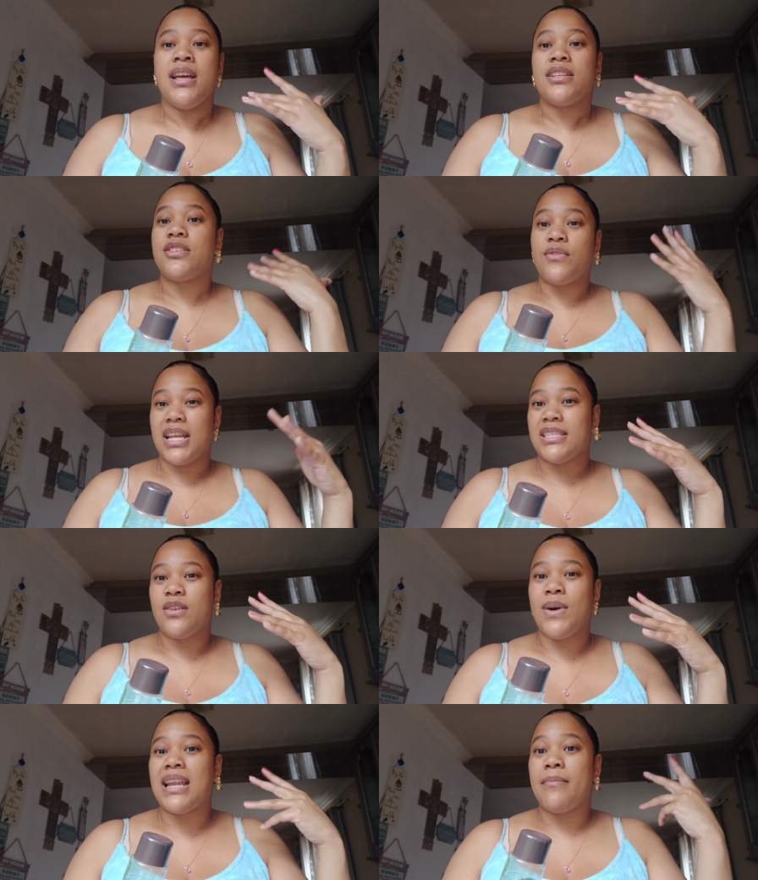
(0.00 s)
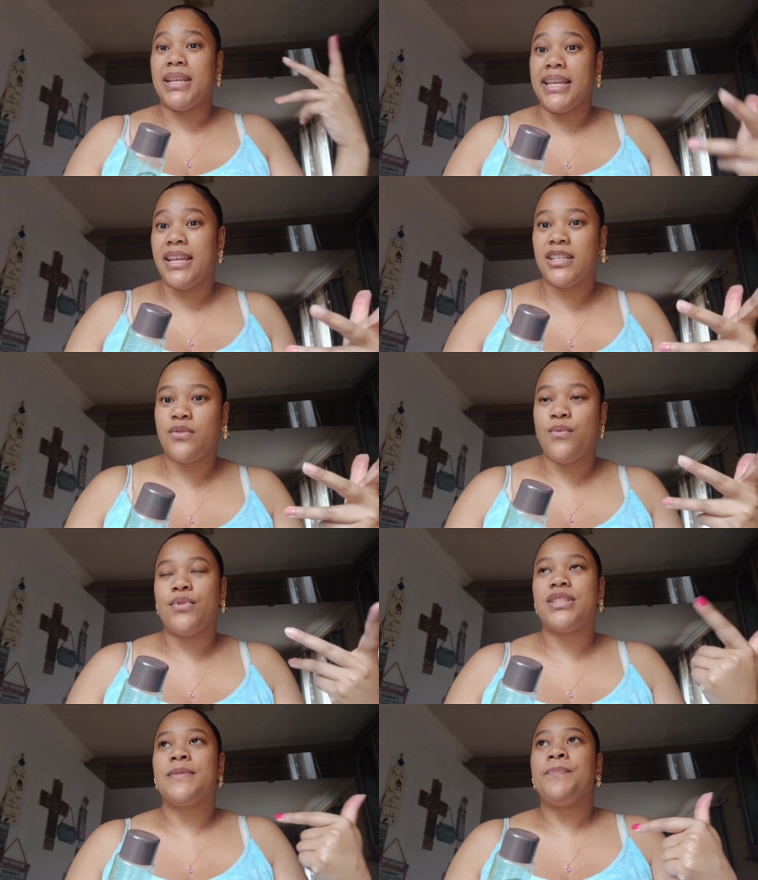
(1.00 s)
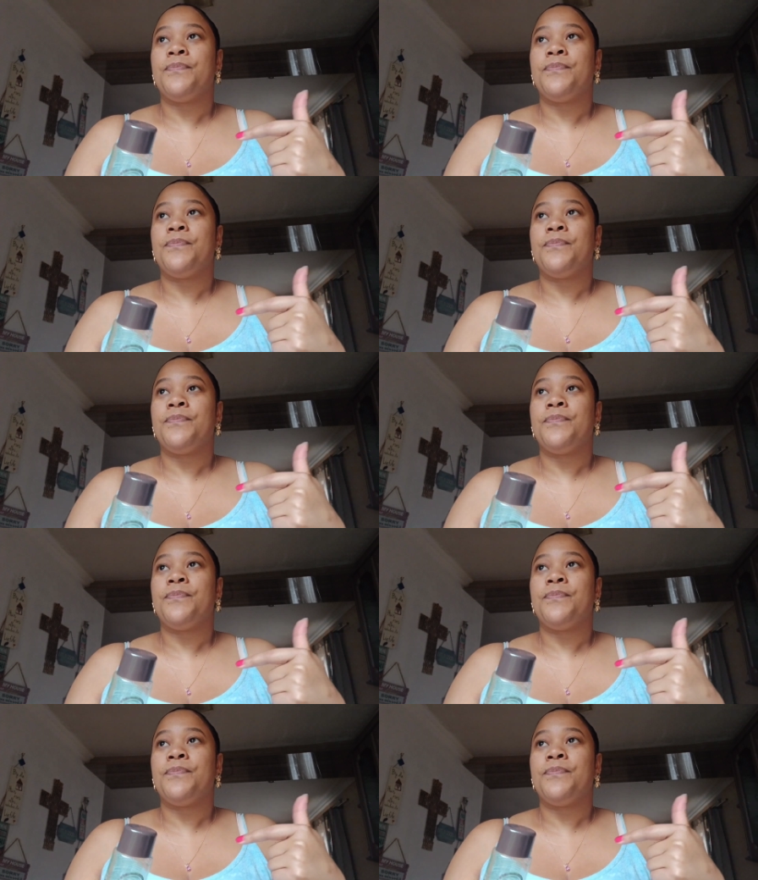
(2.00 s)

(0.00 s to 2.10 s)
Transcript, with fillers: so that's the one I'm leaning towards